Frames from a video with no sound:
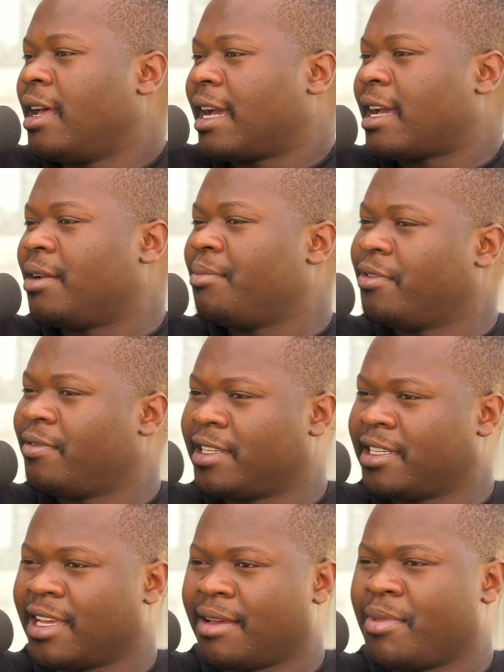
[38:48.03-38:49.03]
I can't move a
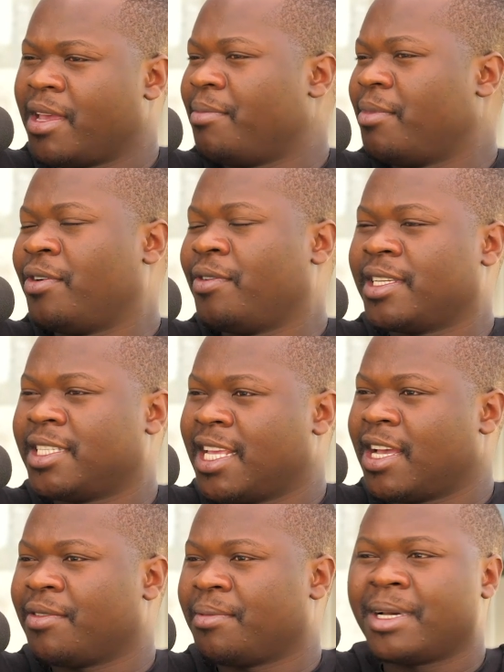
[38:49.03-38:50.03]
chair. Me, I'm always
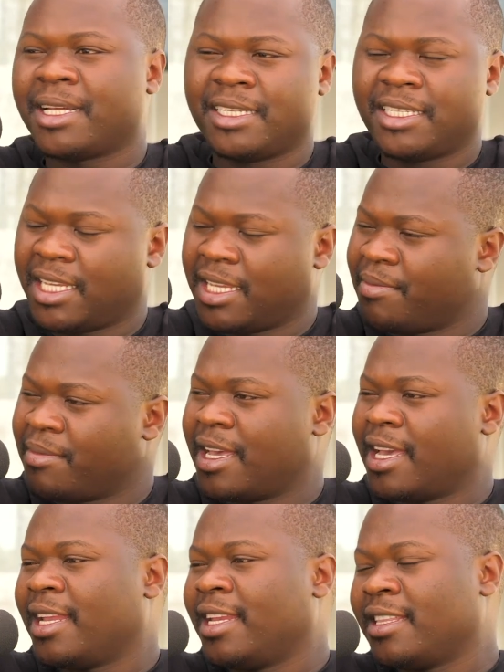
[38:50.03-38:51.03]
there with my team
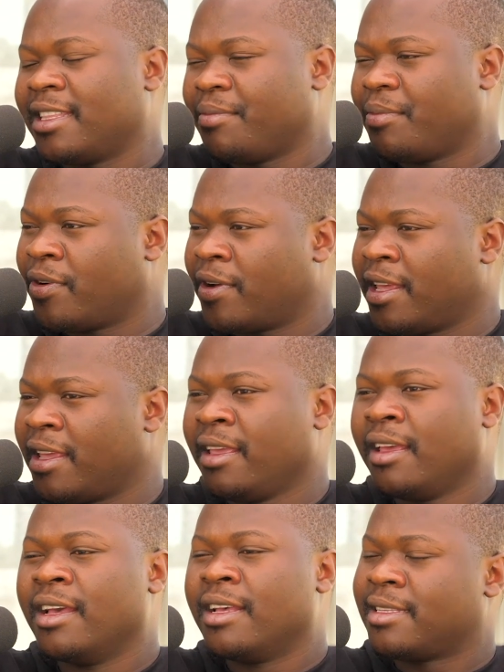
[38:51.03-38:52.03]
early in the morning,
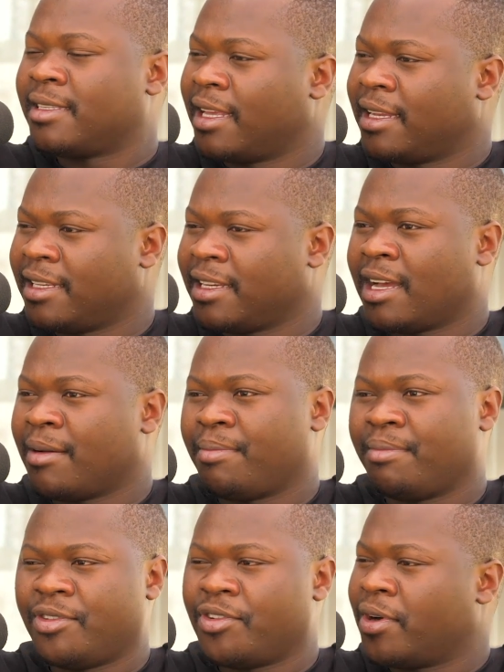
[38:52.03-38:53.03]
setting up.
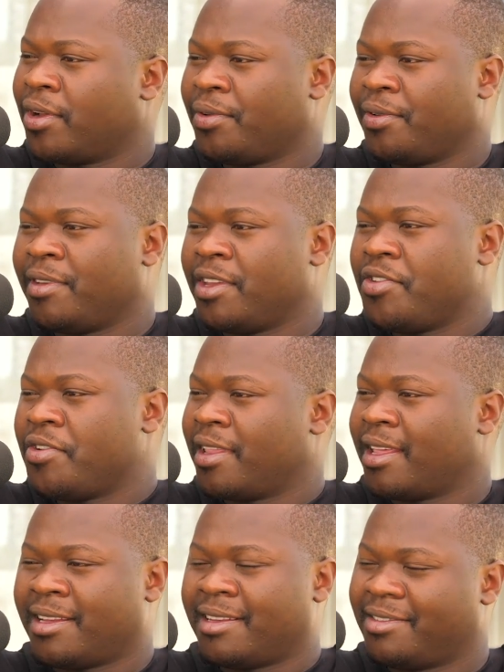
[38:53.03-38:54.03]
No one will even know
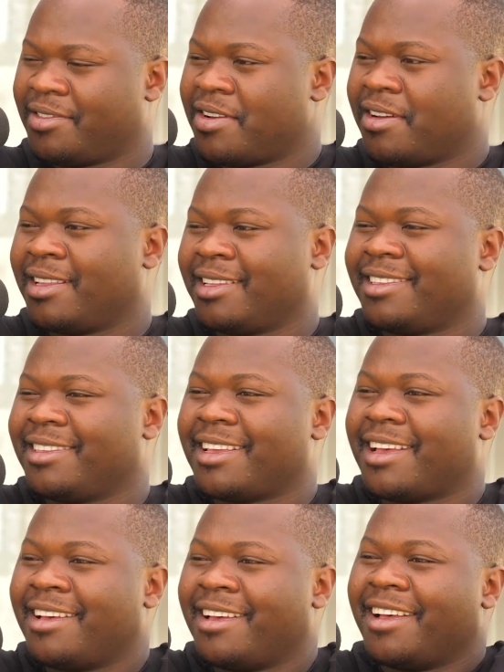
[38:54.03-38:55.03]
that, you know, this is
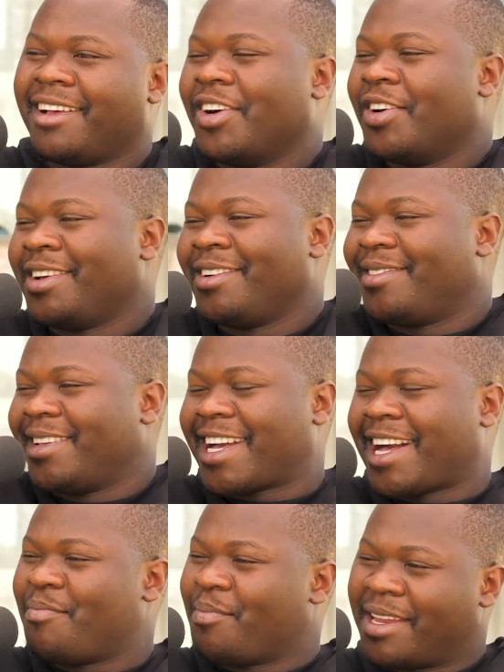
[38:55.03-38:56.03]
a owner of the
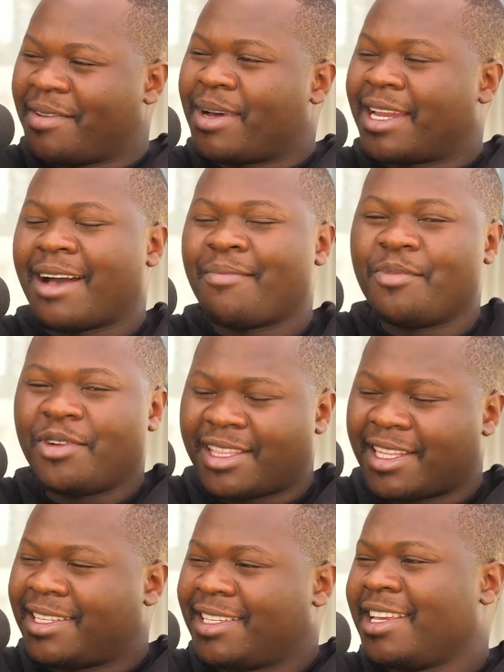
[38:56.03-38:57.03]
company, but I'm with
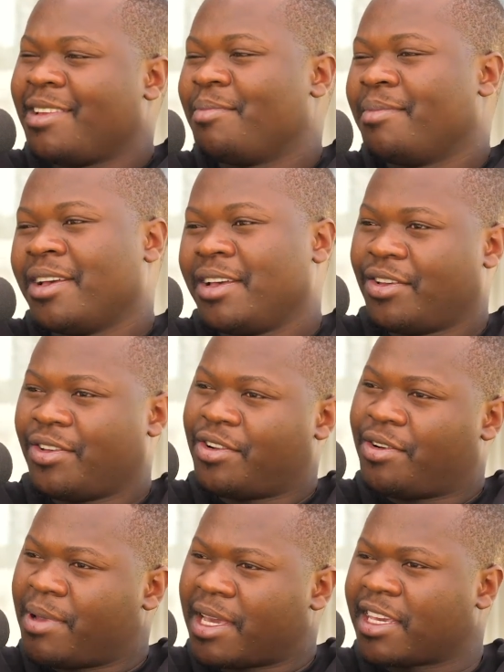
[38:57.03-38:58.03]
the team, you know,
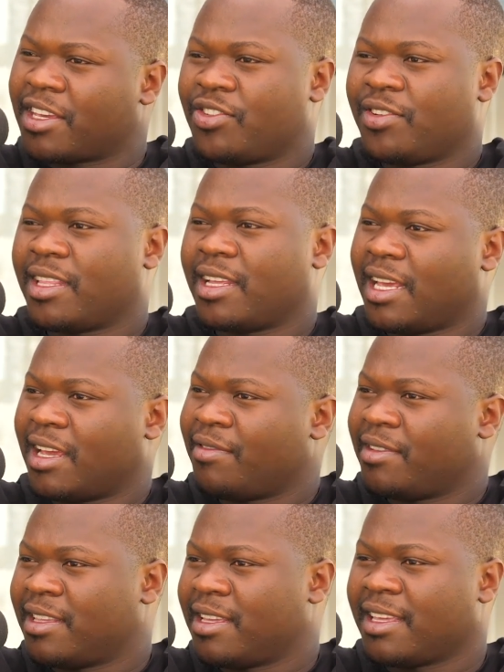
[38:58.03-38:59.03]
making sure that
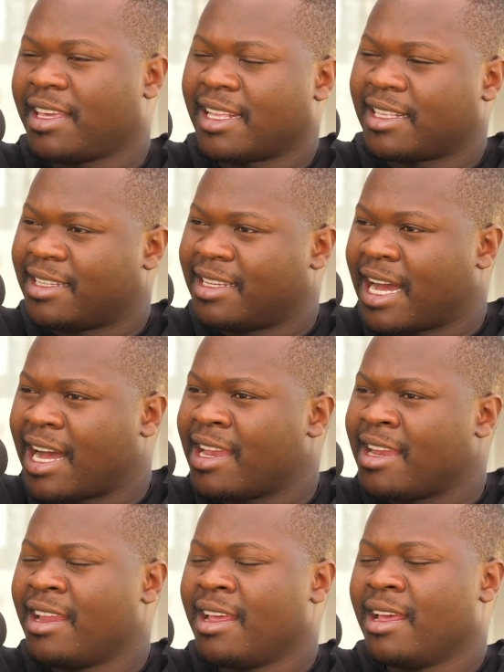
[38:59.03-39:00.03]
everything gets
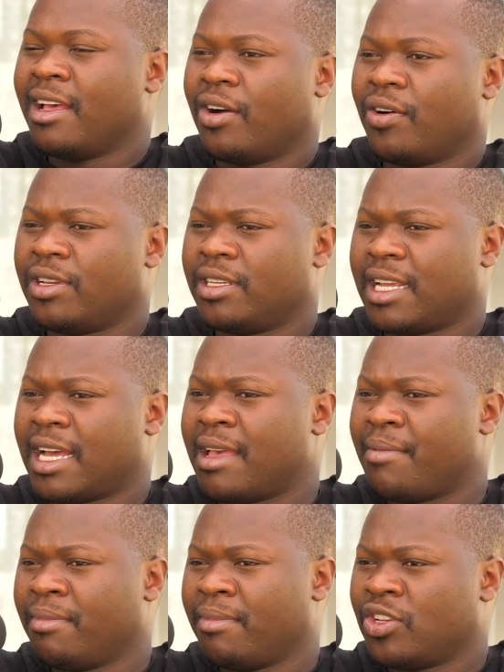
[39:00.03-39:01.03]
done on
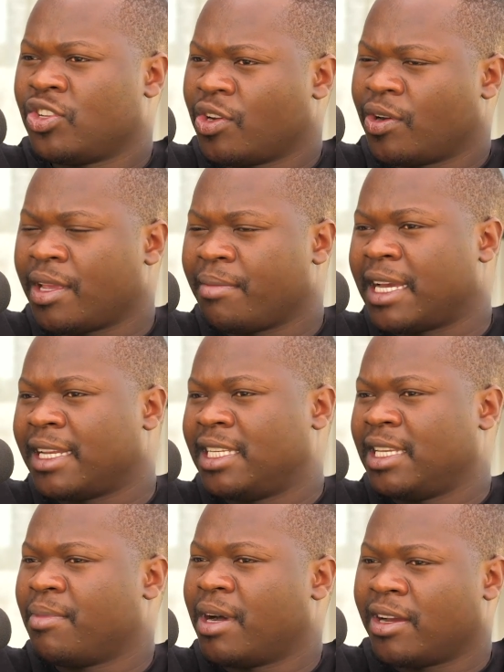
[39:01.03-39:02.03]
time, showing my
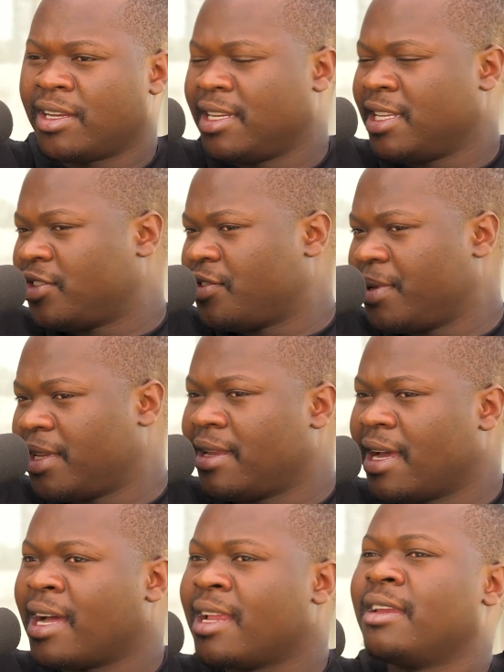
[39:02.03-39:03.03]
team how it needs to be
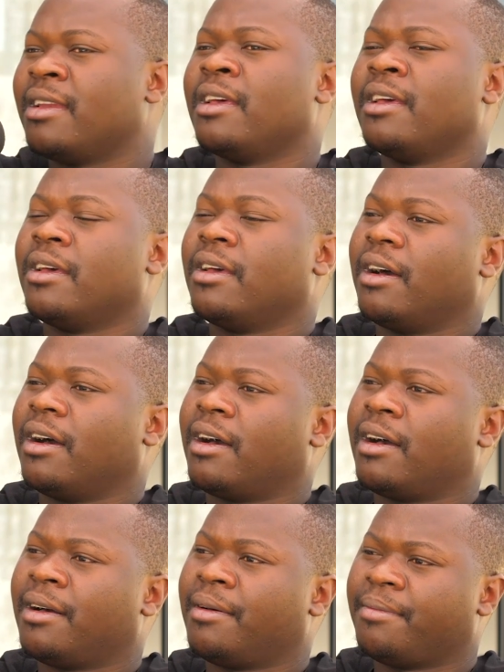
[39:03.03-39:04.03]
done,
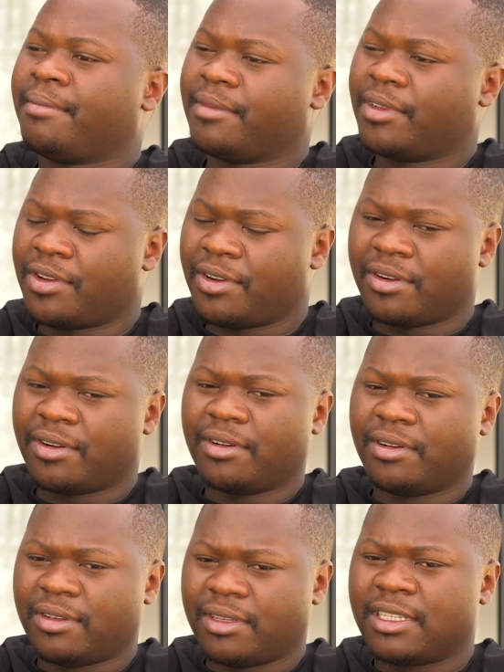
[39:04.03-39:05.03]
you know,
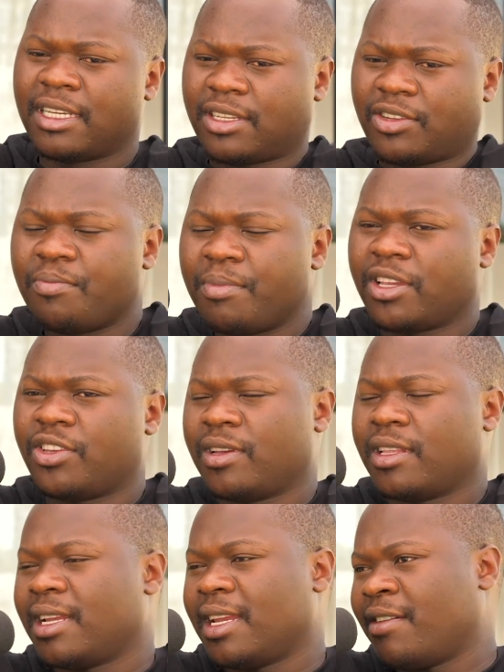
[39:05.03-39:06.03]
just to make sure
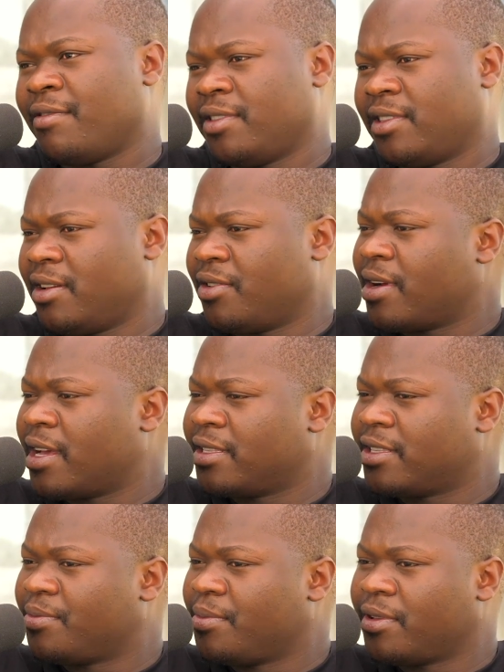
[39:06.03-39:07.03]
that everything runs
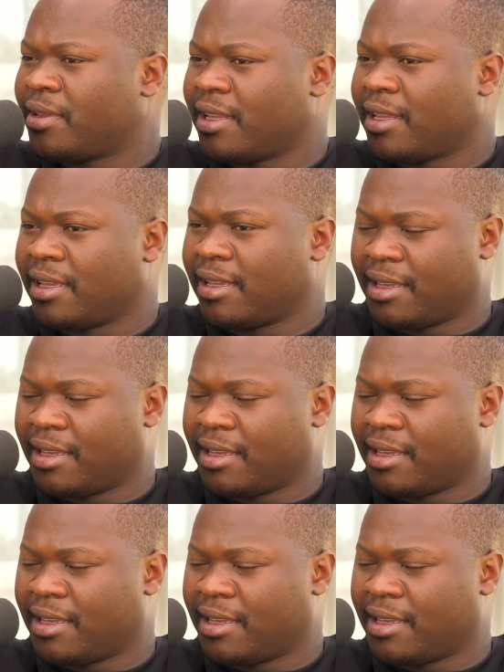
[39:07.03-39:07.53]
smoothly.